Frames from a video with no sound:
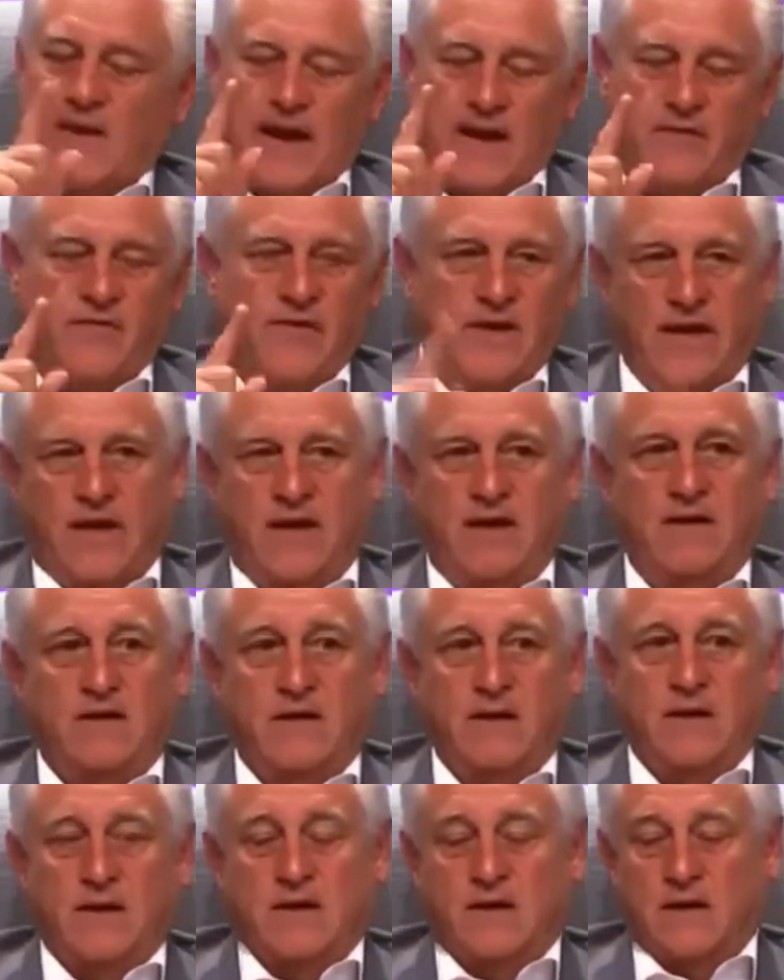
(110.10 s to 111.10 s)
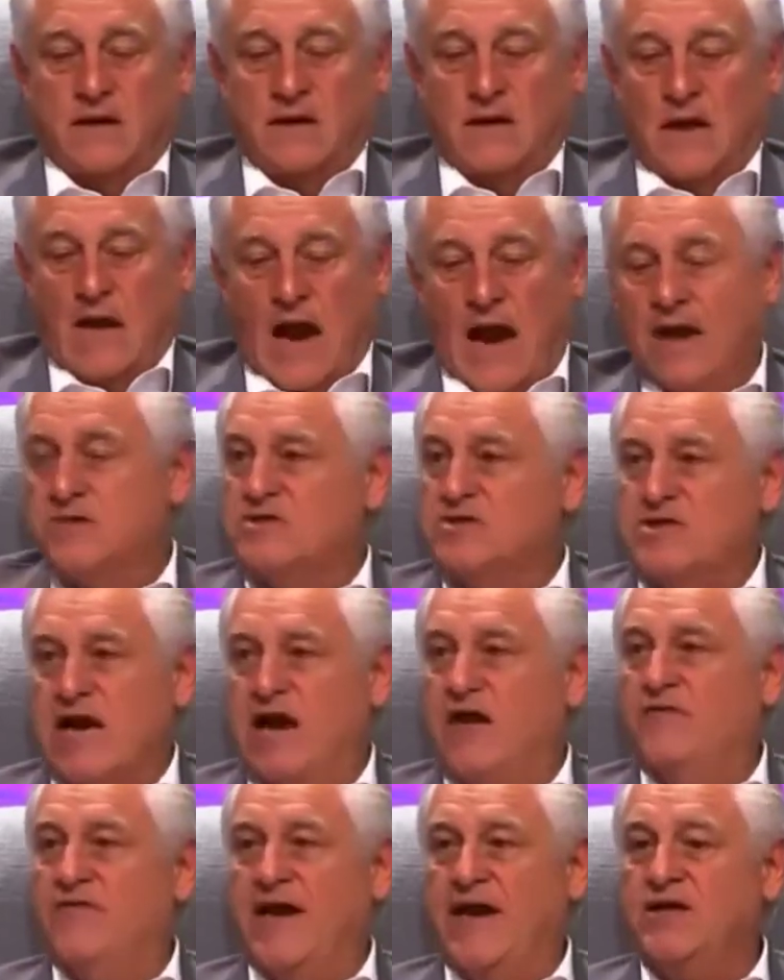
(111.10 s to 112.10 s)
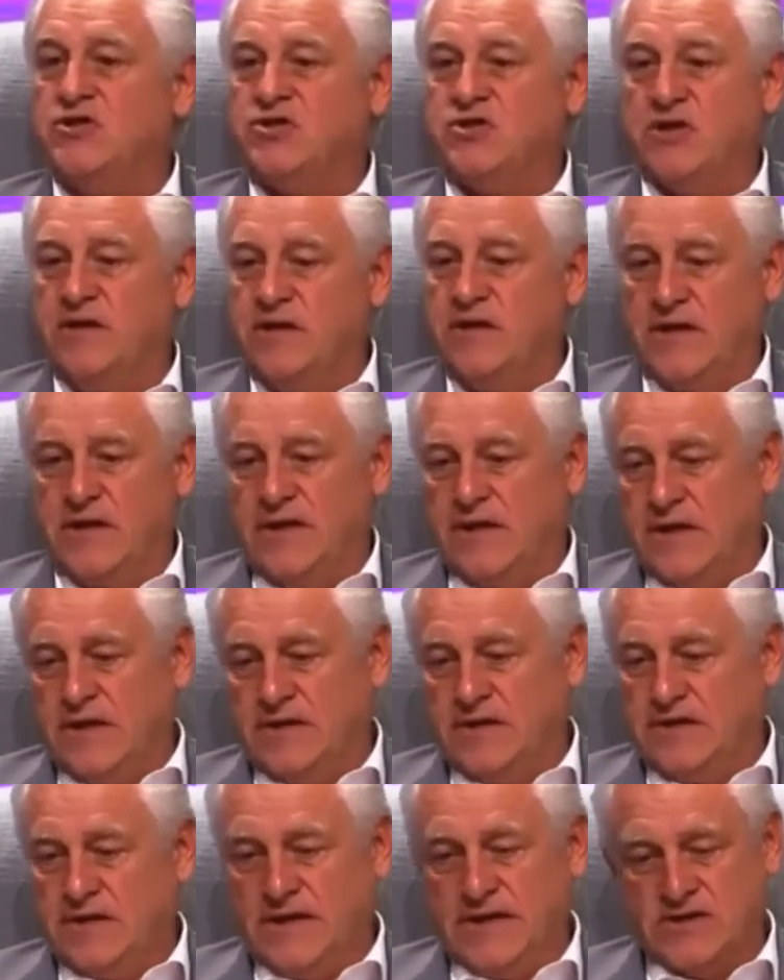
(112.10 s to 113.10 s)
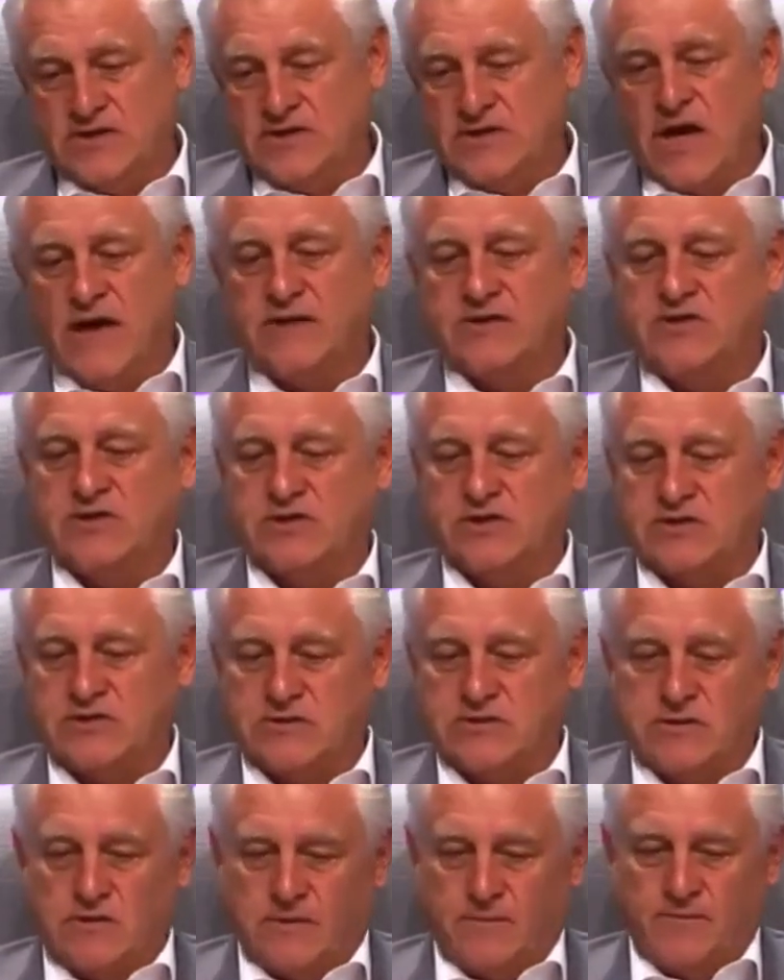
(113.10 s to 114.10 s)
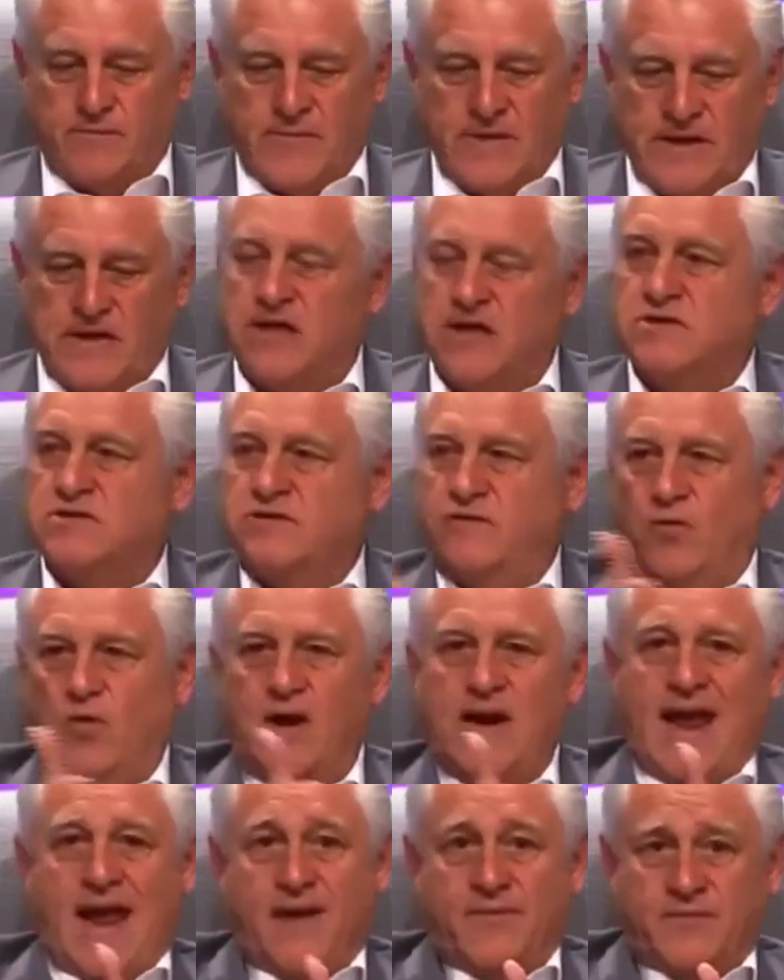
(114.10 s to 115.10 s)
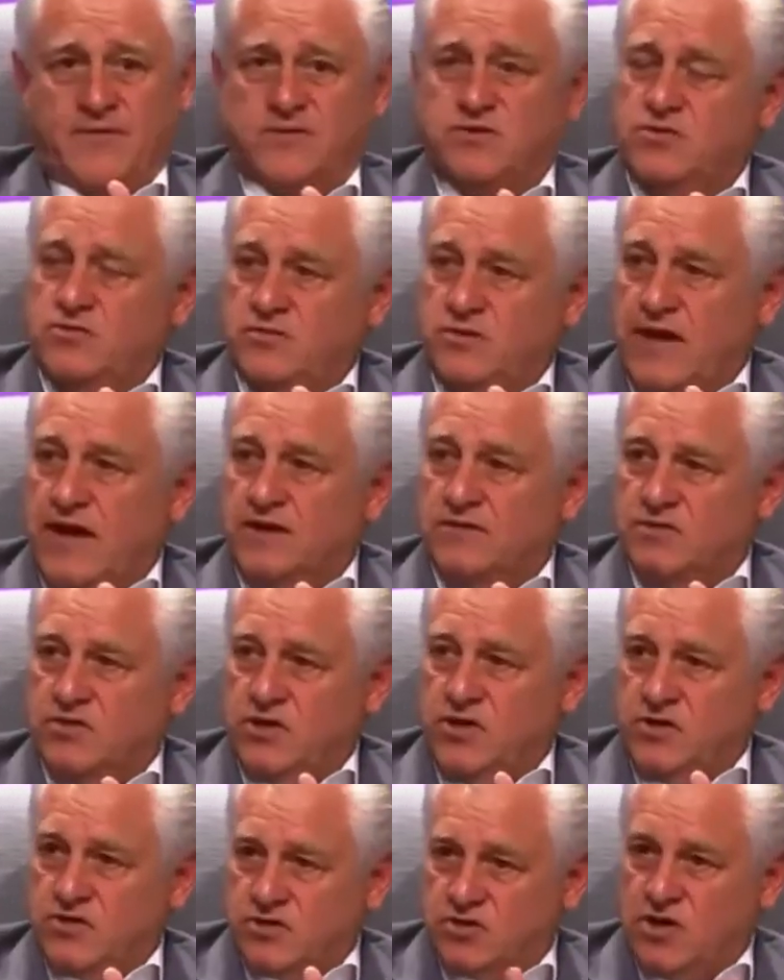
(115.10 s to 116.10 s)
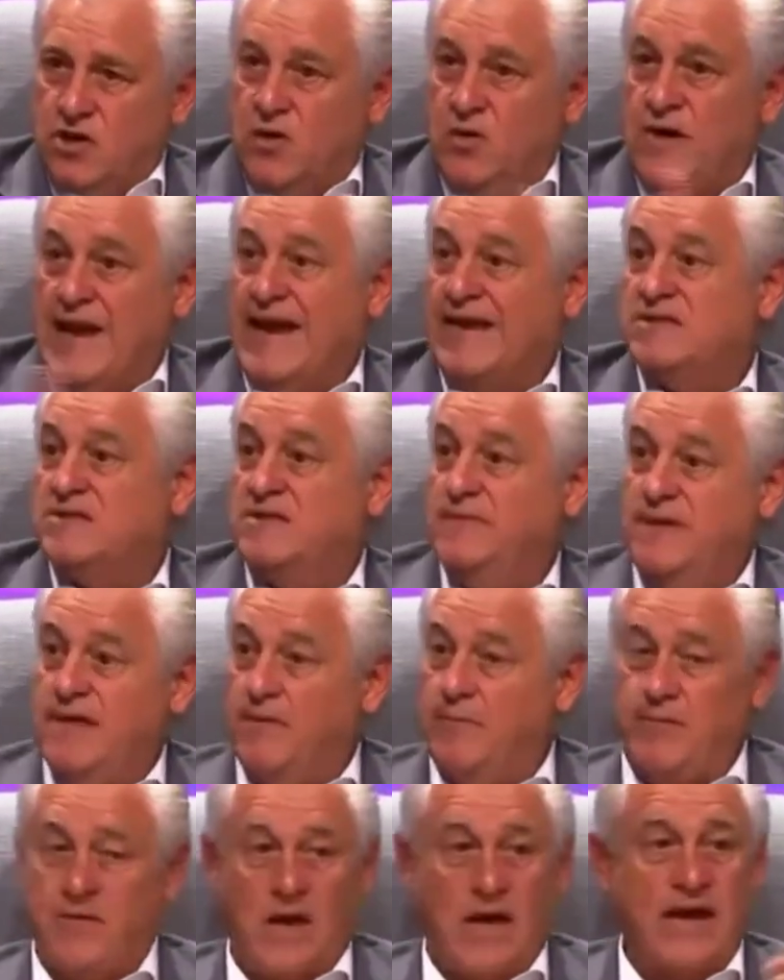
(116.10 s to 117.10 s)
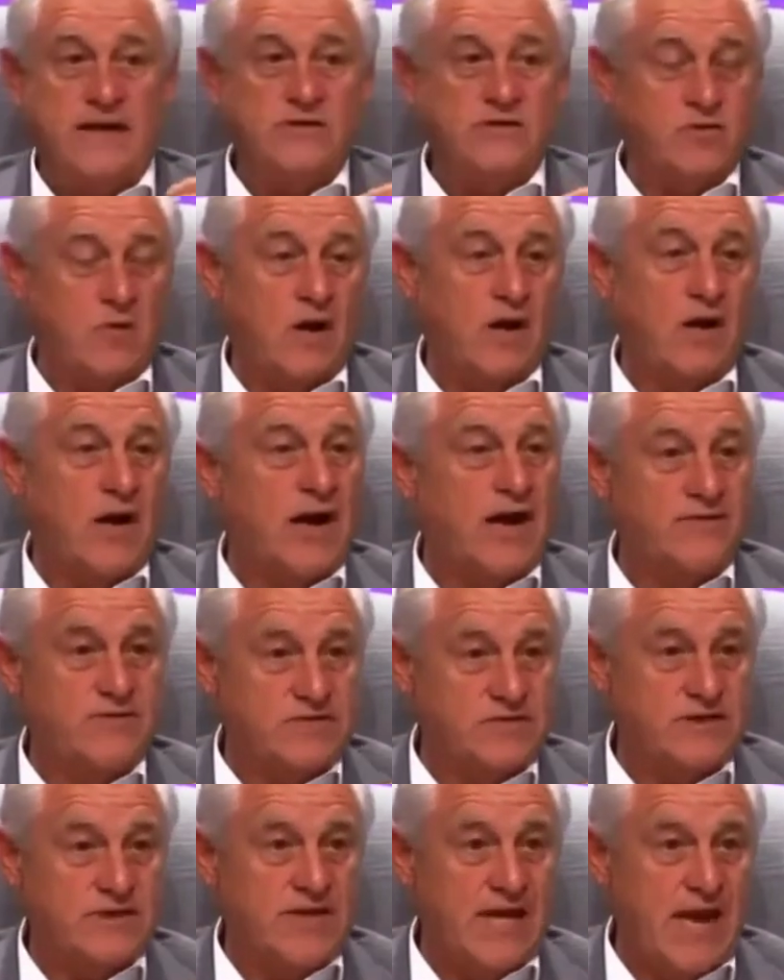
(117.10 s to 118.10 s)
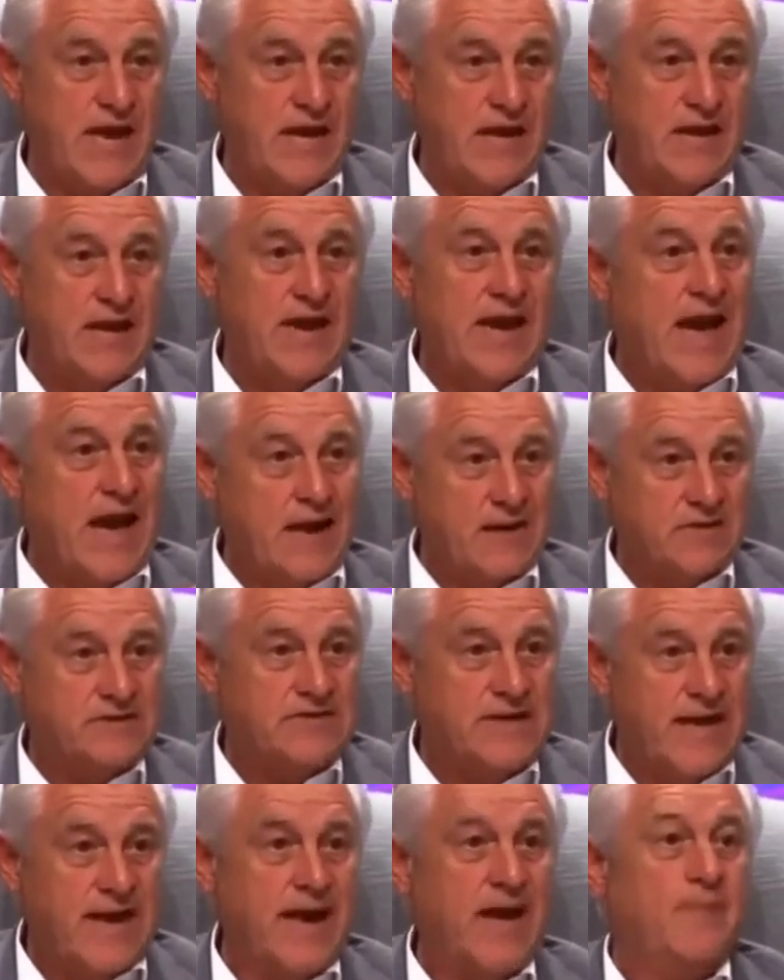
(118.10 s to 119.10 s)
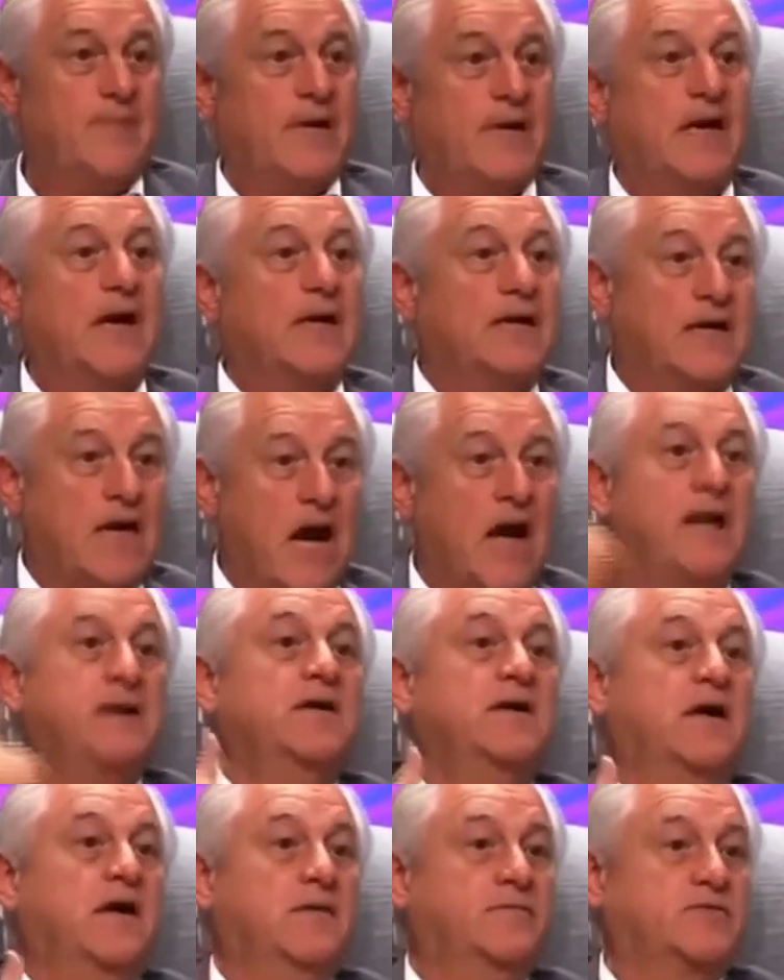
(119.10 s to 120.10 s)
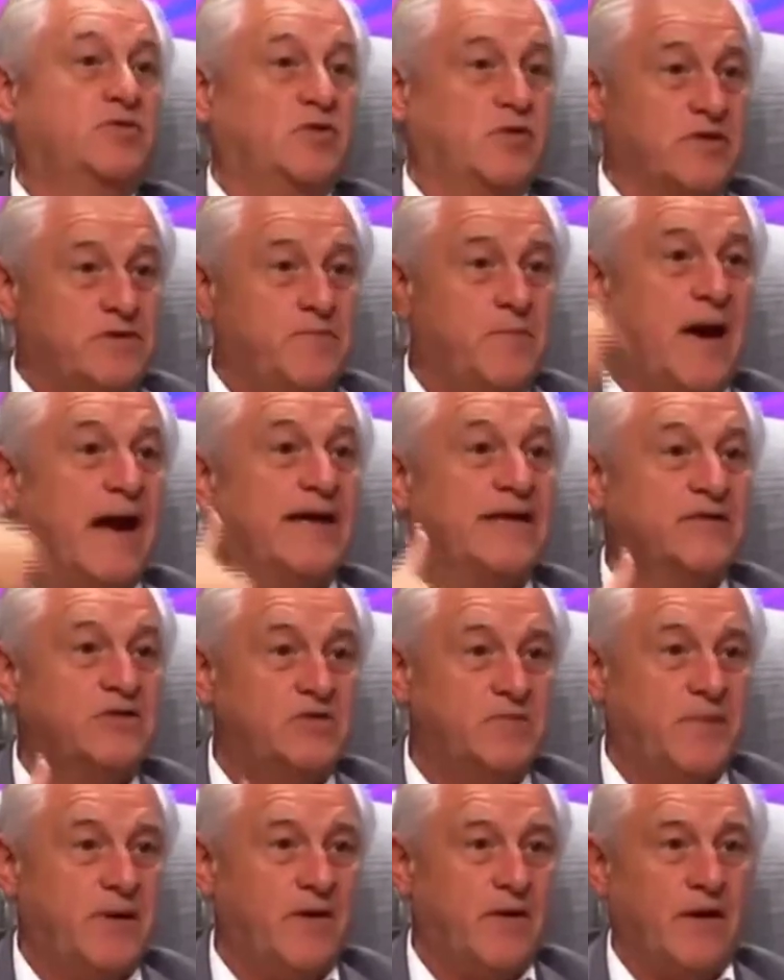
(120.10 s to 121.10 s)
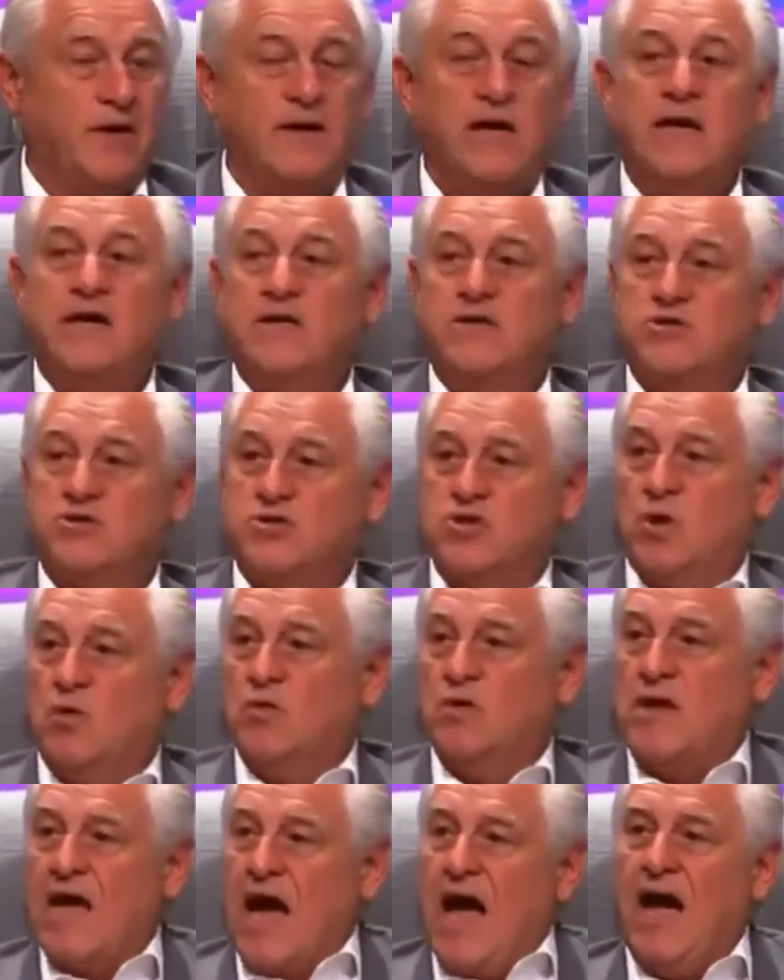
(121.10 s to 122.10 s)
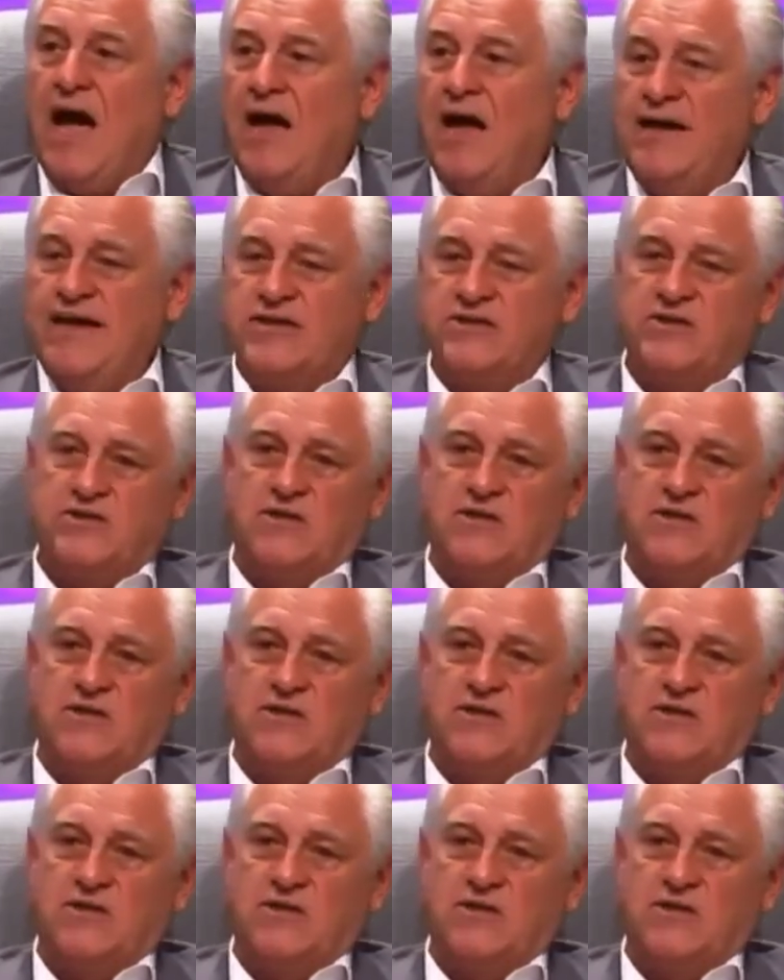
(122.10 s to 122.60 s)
And then our salvation is not just because of what happened 2,000 years ago, it has to be applied to our lives today. How does that happen? God comes to us by His Spirit. So God